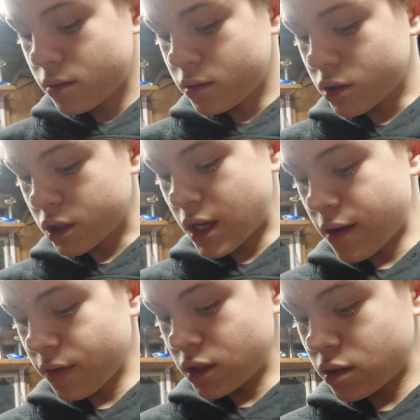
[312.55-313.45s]
just gave
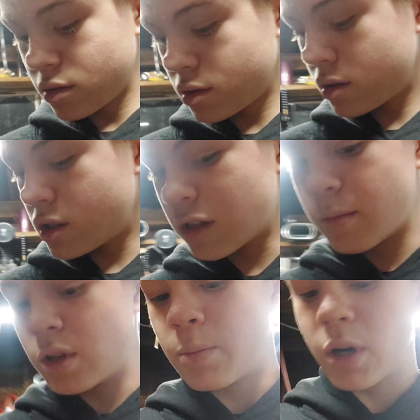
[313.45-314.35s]
us some of
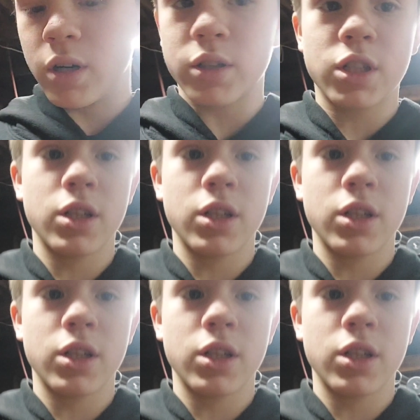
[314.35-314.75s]
the parts.